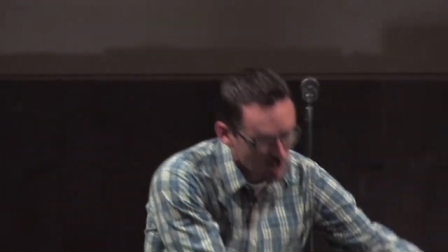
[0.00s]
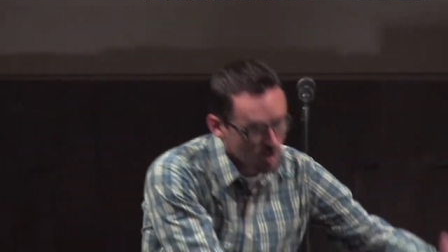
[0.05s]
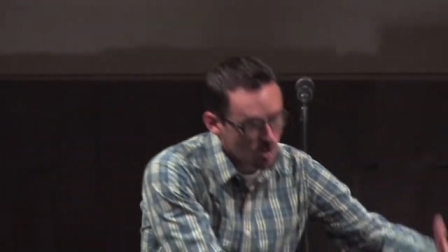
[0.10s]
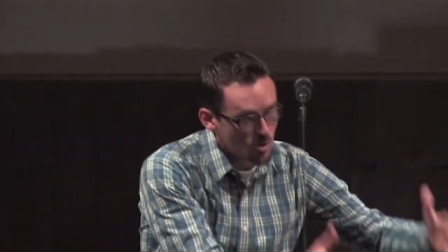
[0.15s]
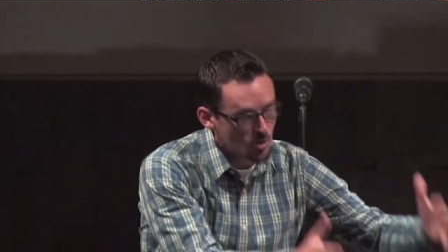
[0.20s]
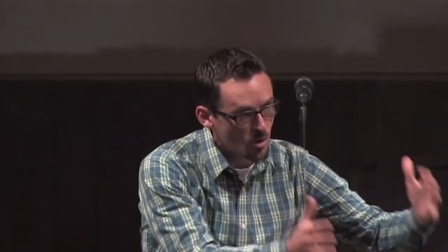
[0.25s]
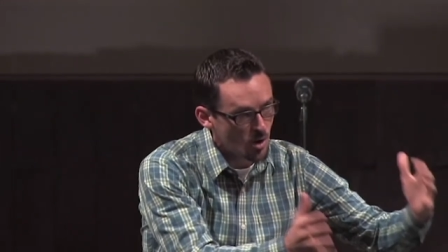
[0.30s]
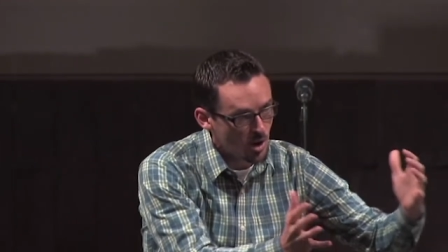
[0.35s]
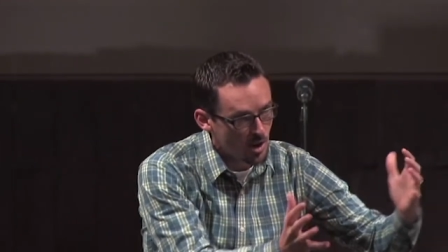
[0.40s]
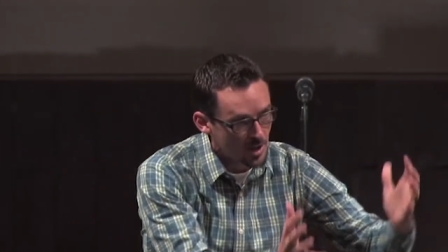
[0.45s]

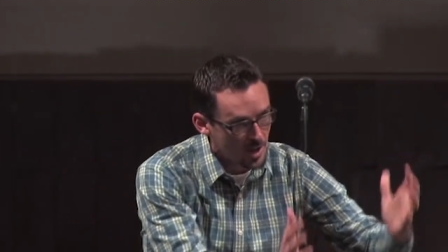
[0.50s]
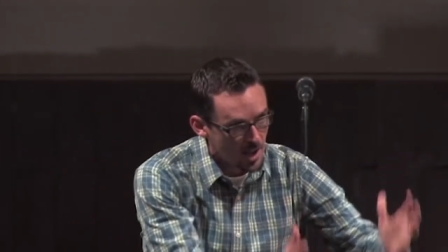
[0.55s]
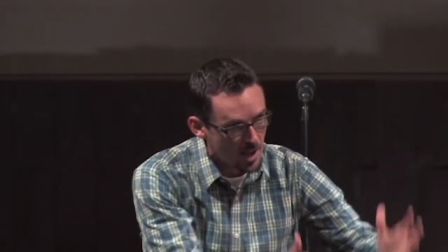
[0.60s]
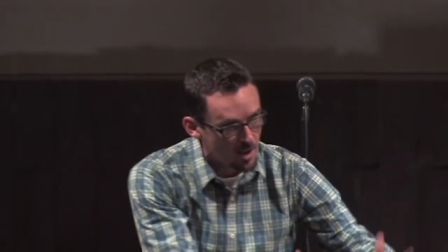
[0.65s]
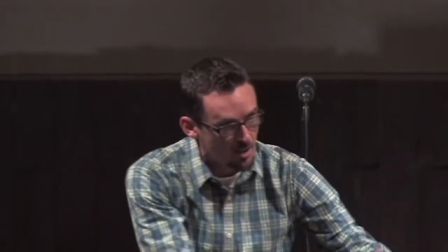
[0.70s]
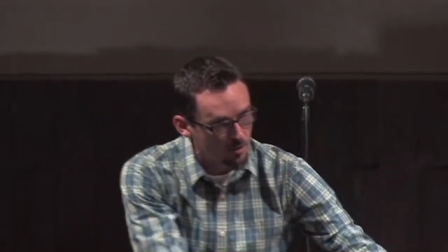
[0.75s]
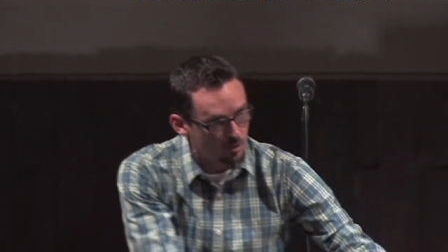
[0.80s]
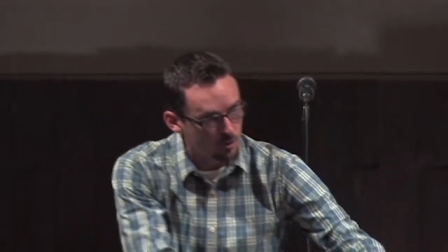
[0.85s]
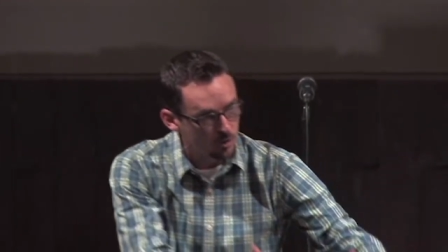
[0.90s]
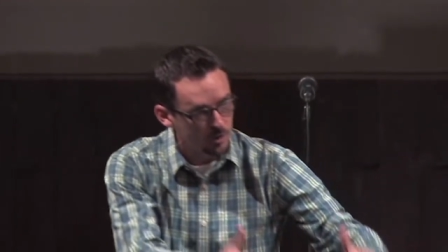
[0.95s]
you on
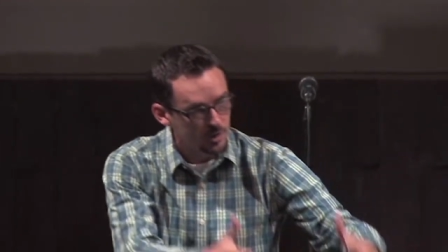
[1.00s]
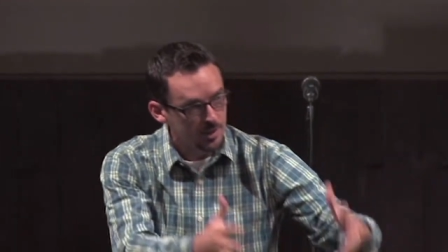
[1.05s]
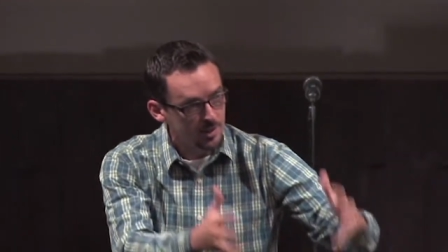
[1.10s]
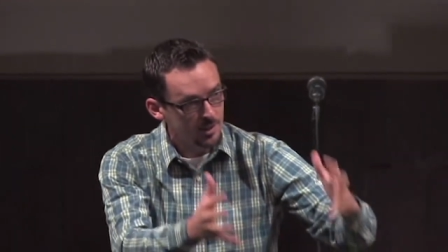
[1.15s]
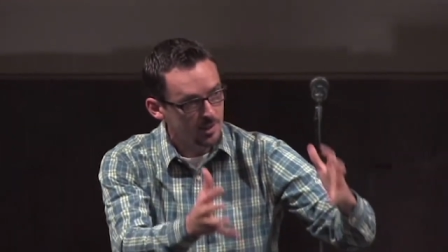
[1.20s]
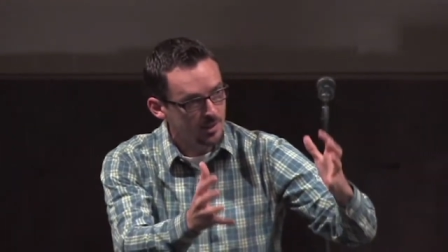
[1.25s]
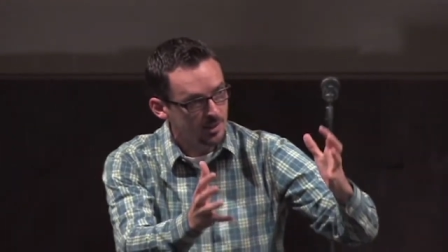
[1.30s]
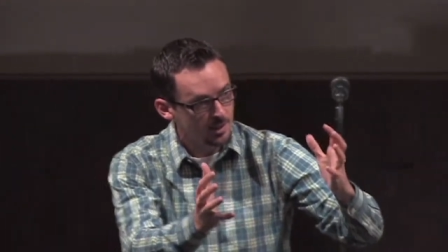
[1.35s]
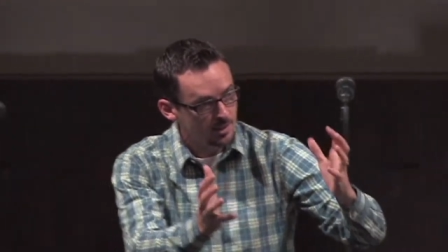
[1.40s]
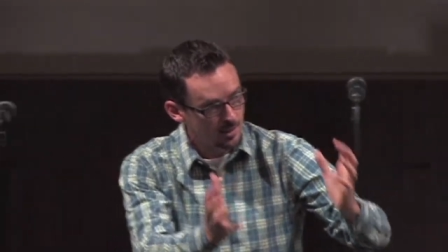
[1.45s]

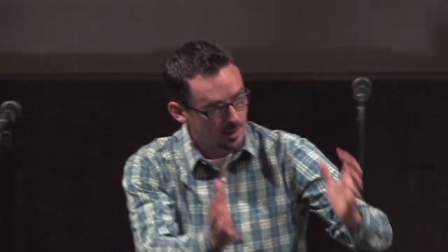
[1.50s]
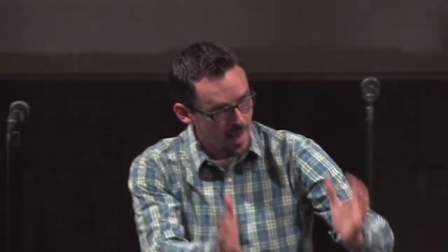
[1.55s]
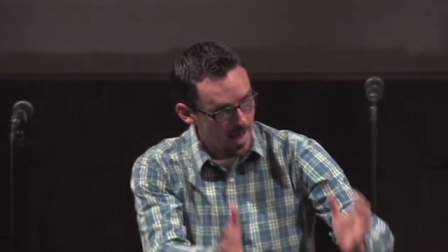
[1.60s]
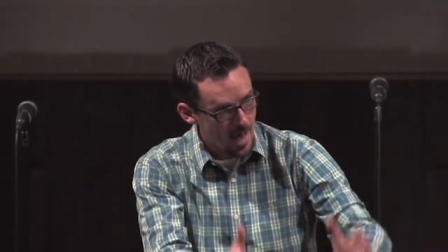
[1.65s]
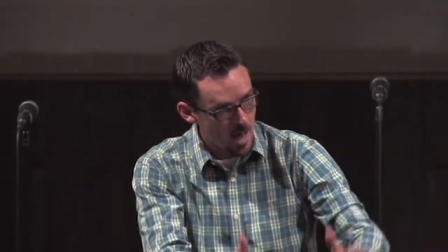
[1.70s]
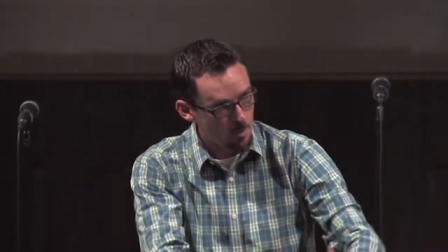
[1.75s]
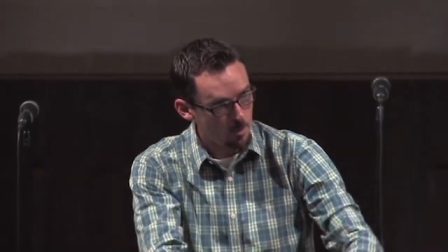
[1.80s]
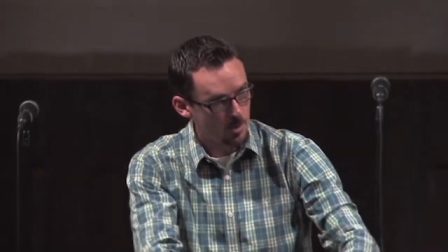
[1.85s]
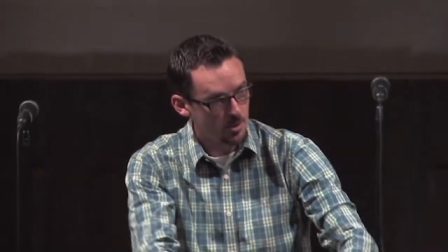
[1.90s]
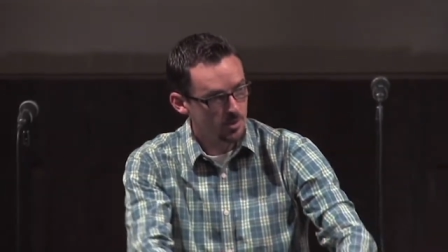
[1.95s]
every
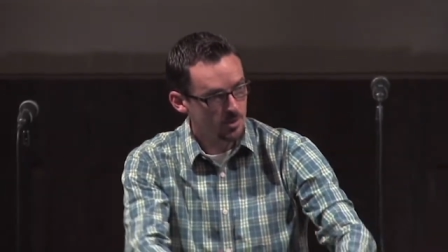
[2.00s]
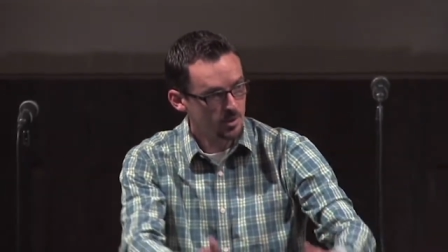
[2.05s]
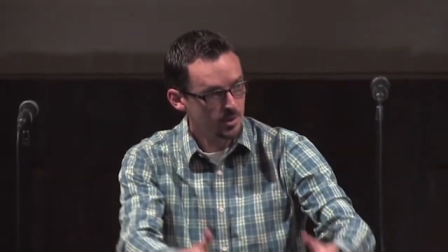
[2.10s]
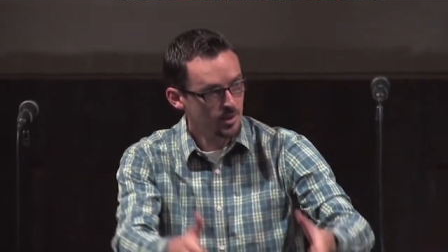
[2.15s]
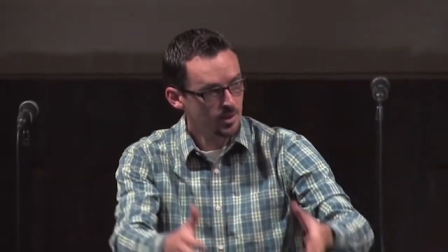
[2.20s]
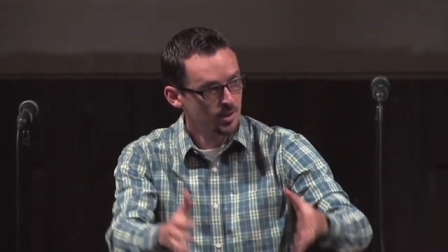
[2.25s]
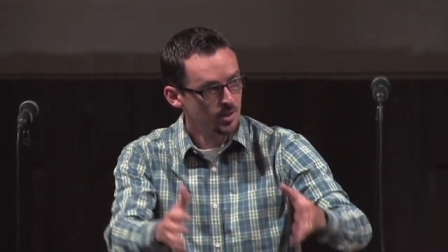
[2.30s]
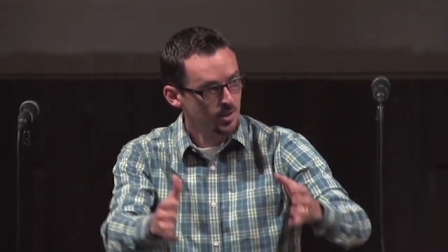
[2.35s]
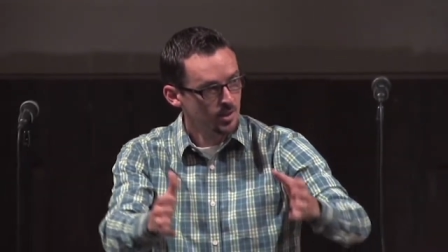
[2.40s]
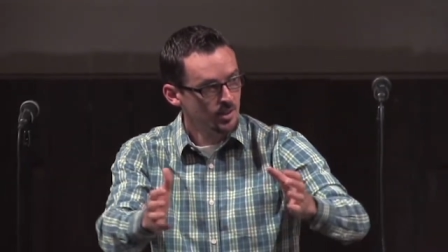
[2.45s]
lap.
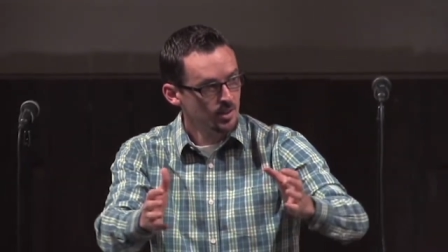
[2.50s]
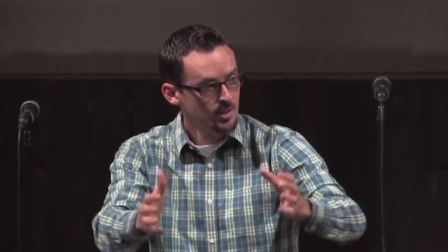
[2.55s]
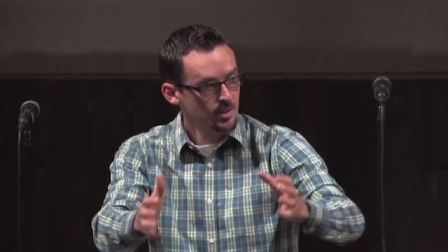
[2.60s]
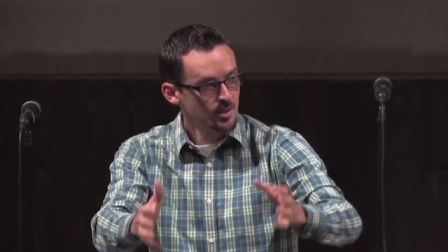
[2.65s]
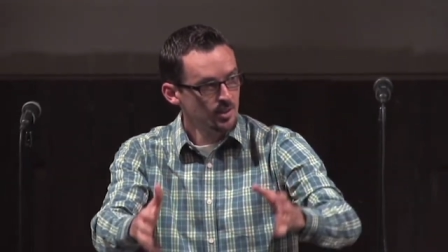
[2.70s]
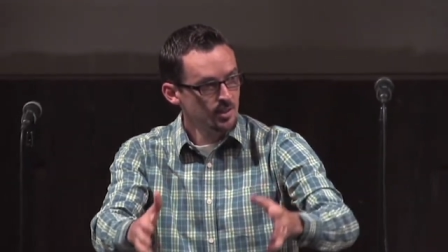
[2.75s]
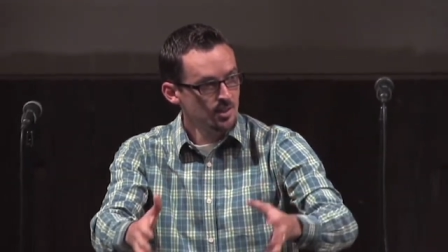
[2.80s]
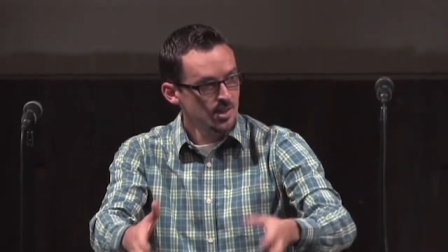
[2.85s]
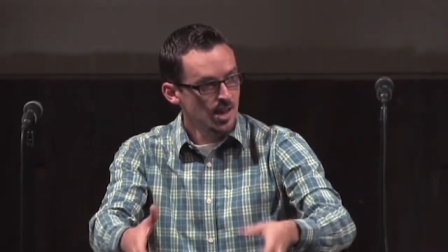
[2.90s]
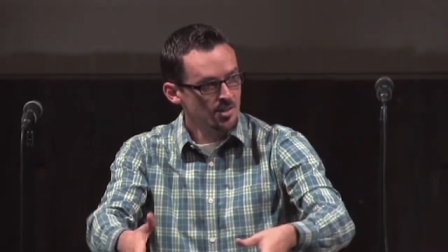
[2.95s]

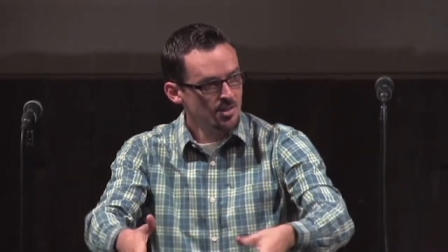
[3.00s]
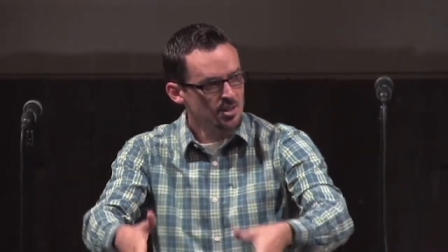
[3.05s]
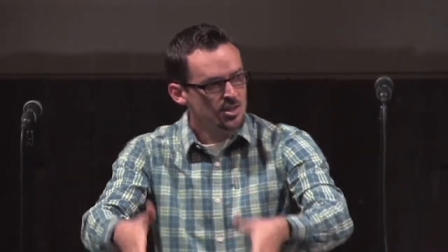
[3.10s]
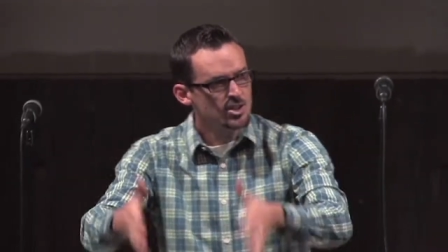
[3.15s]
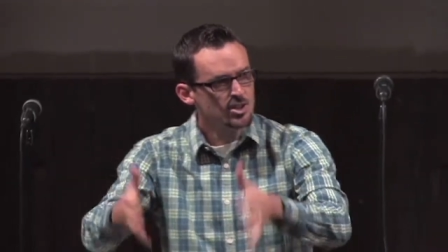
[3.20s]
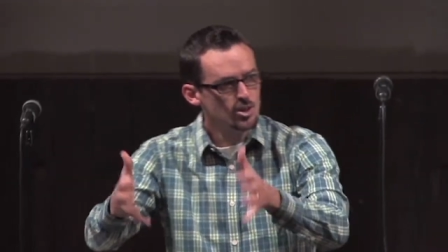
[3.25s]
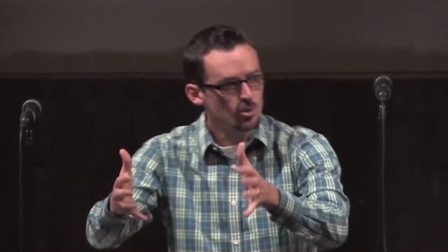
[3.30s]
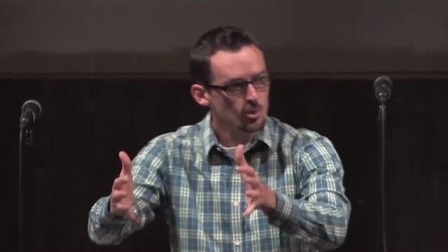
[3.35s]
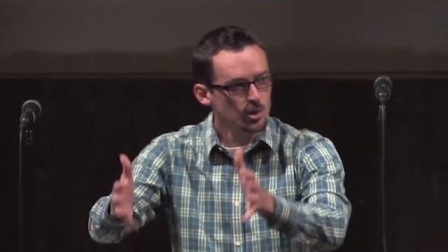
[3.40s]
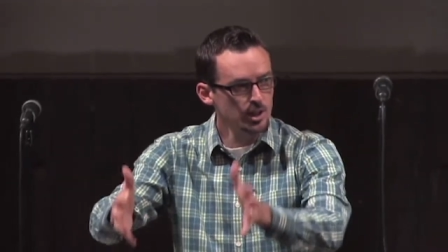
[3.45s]
And this
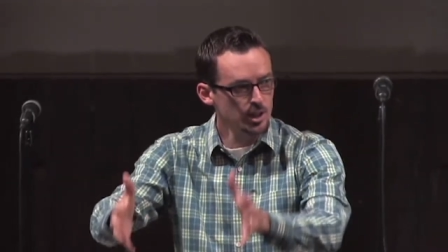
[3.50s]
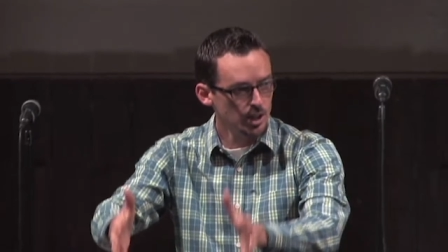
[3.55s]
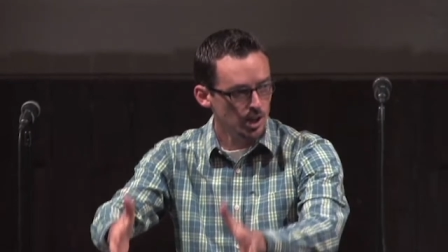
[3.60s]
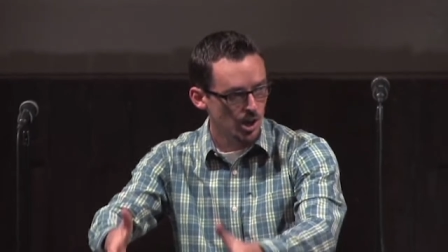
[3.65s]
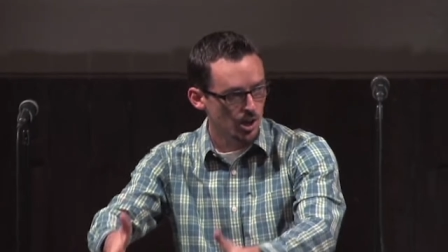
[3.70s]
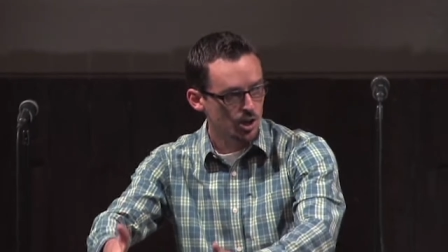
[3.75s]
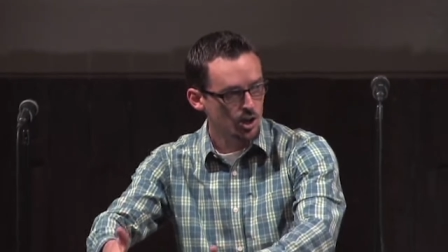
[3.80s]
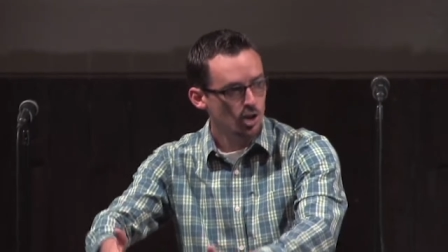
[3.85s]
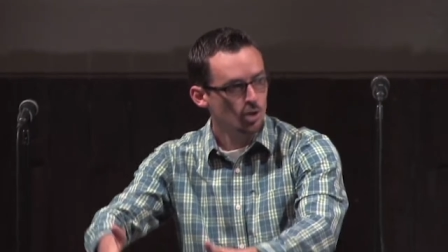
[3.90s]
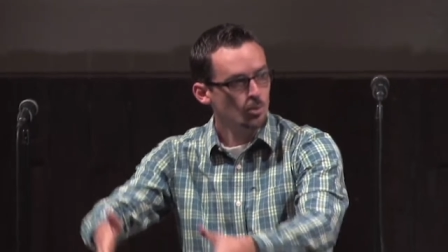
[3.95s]
is a really
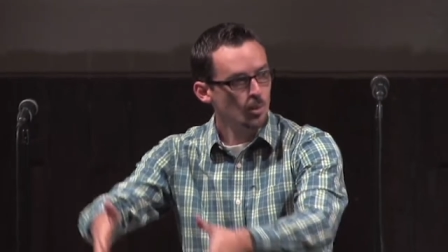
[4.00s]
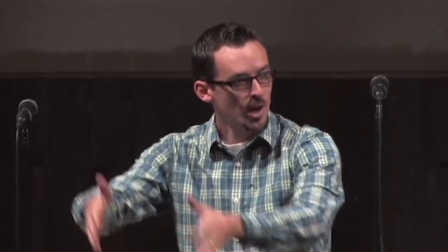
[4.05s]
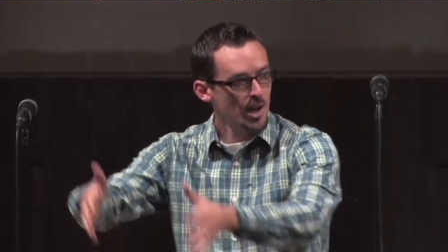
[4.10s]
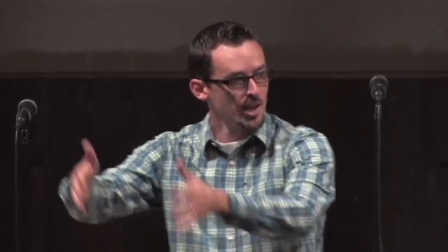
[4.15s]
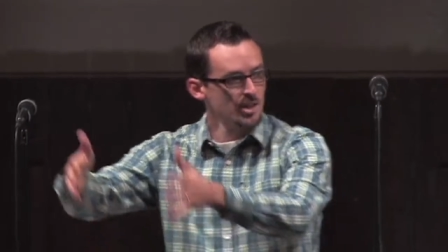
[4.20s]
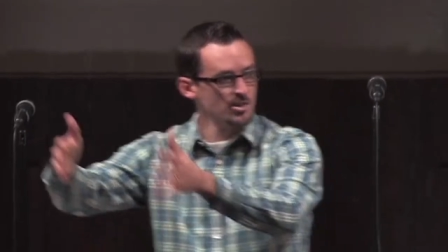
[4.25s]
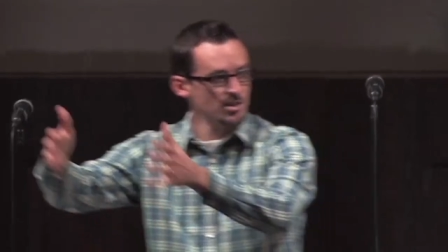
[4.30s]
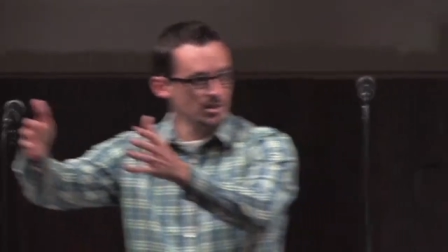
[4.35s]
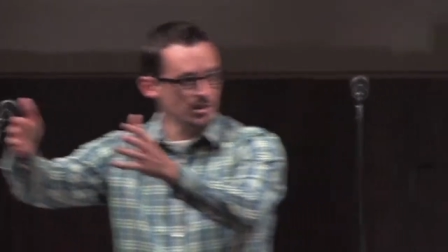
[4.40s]
a good way to